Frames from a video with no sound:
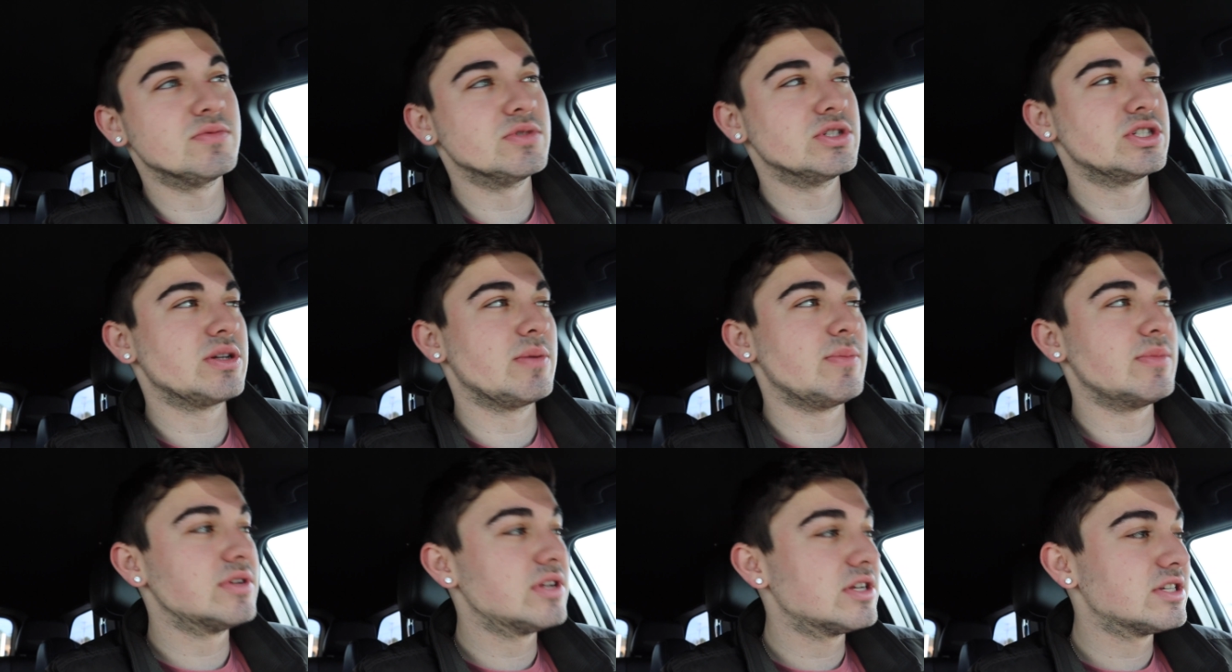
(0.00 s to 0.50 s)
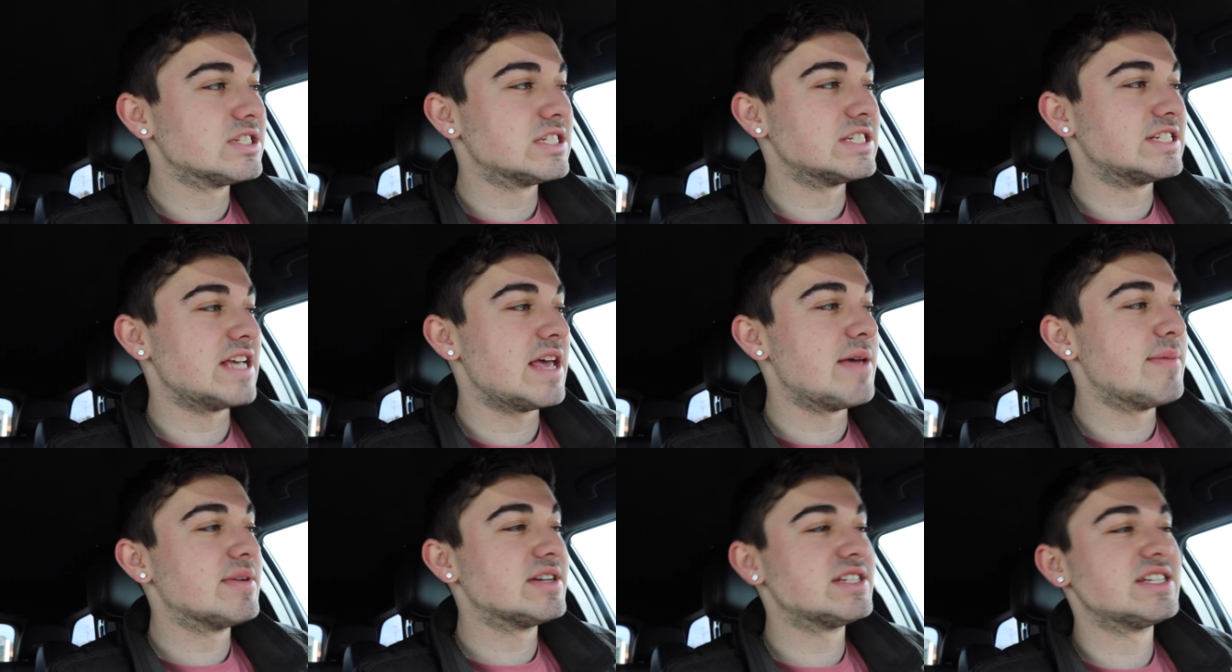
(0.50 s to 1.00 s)
When someone does the
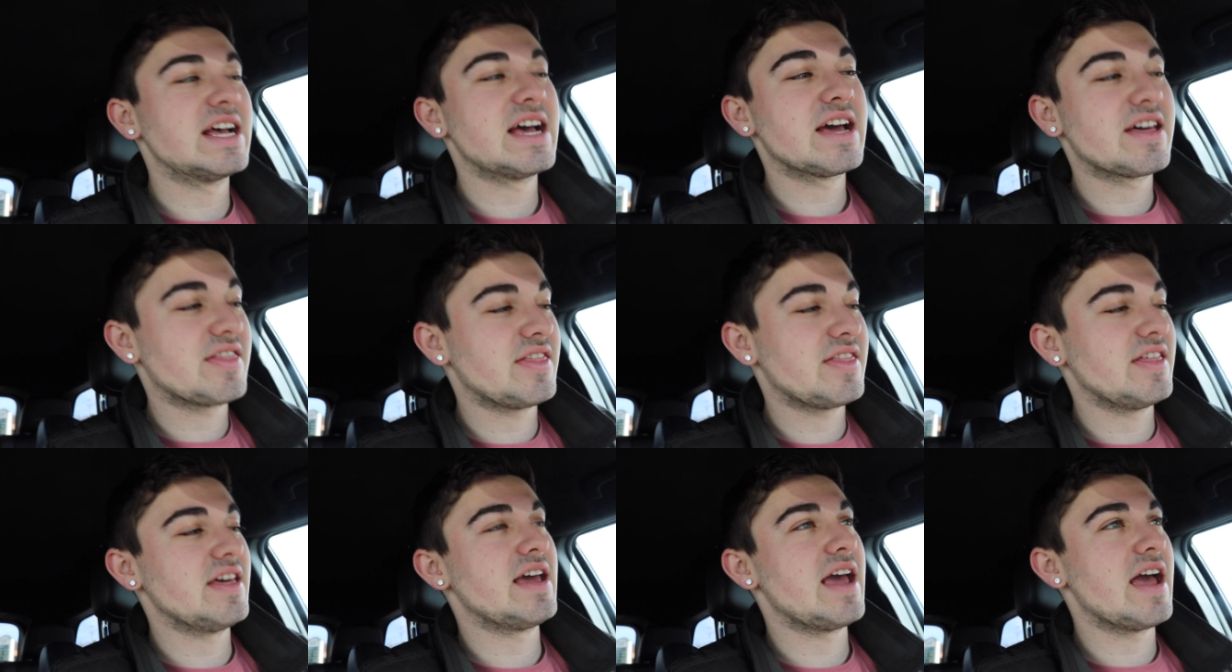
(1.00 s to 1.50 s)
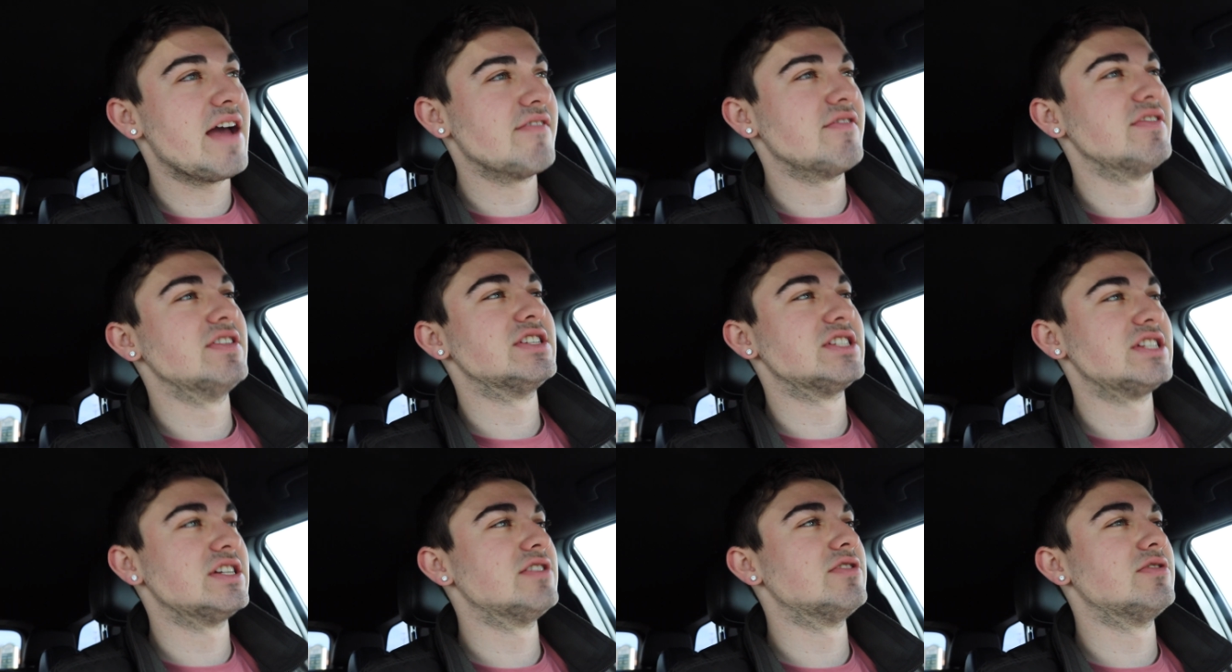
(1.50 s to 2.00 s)
same exact thing
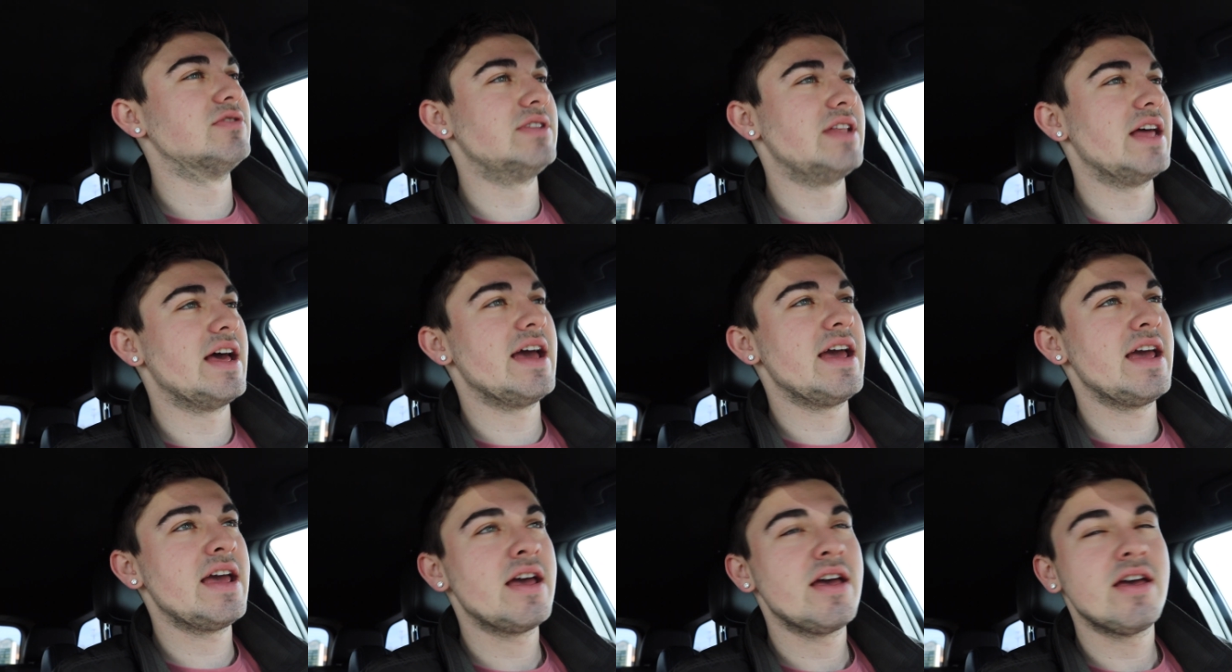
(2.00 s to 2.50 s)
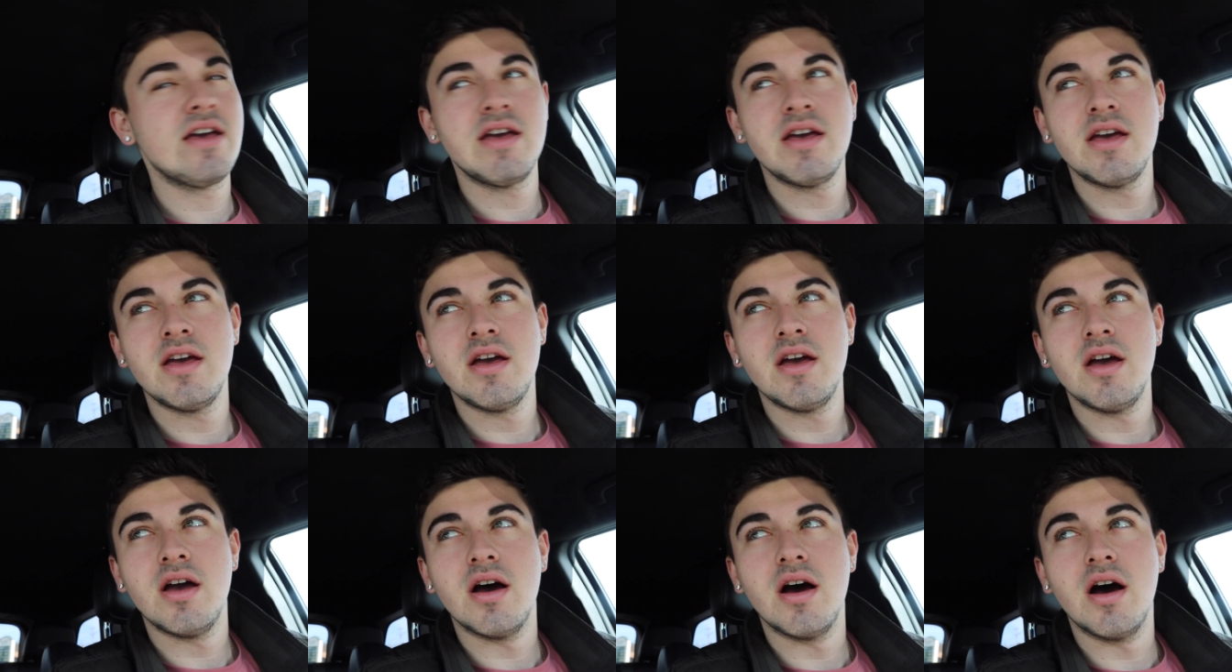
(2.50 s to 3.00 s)
every single day,
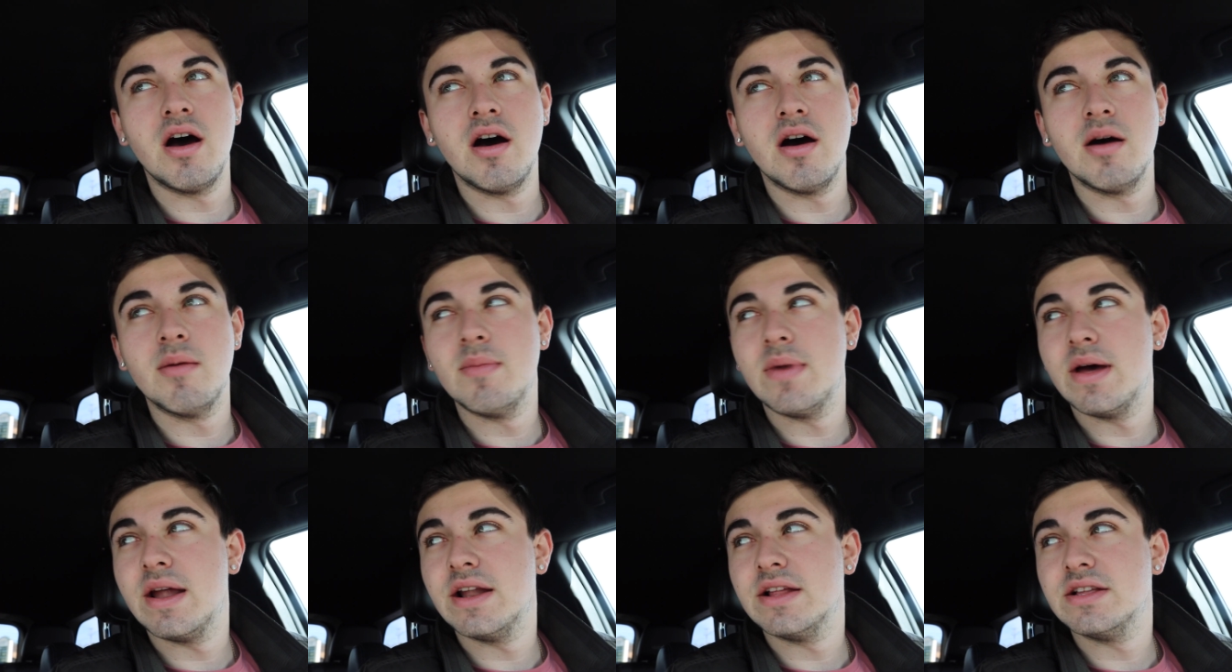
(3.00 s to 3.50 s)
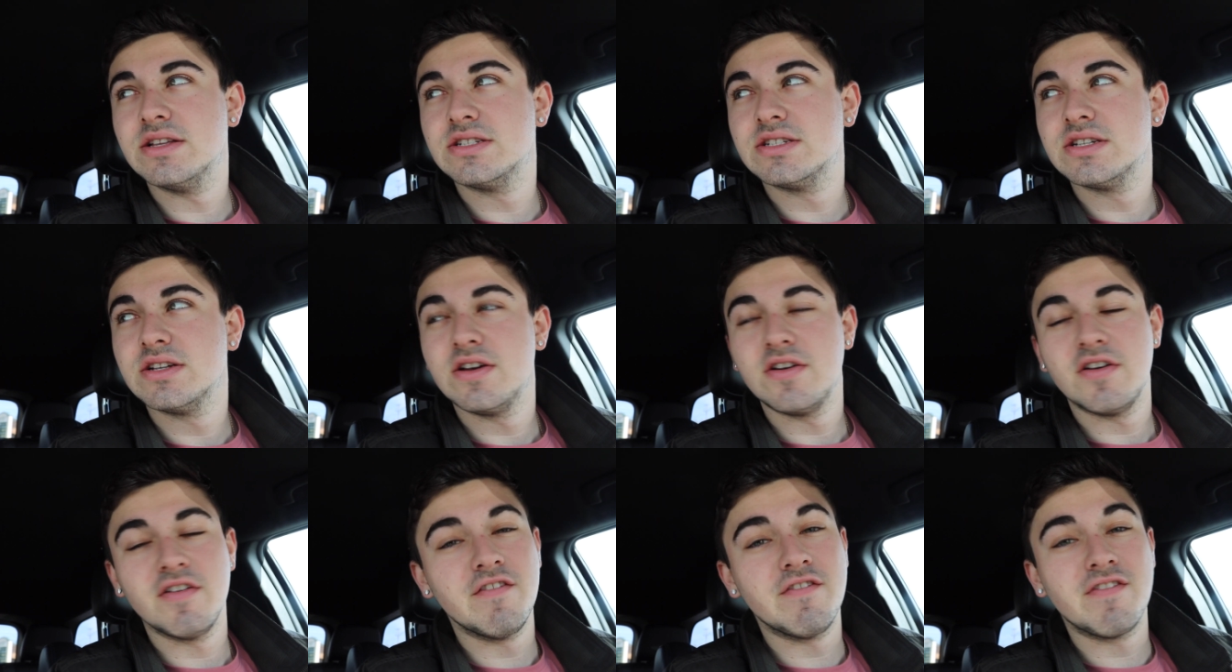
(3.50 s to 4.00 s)
and it's
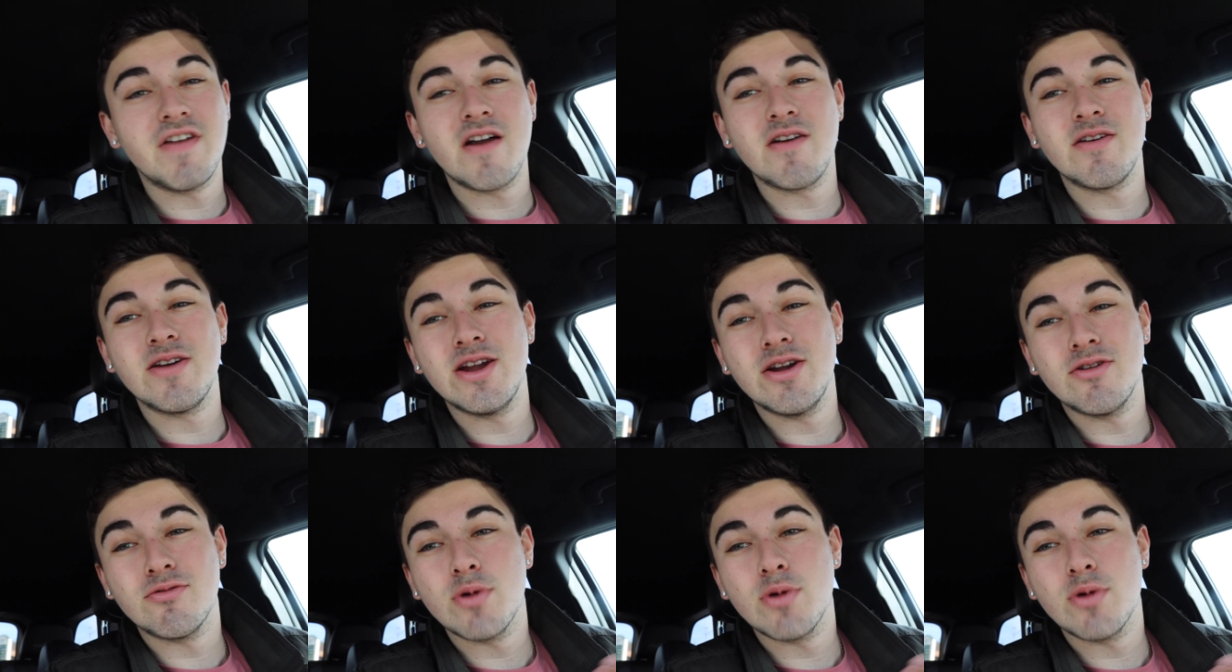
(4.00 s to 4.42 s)
very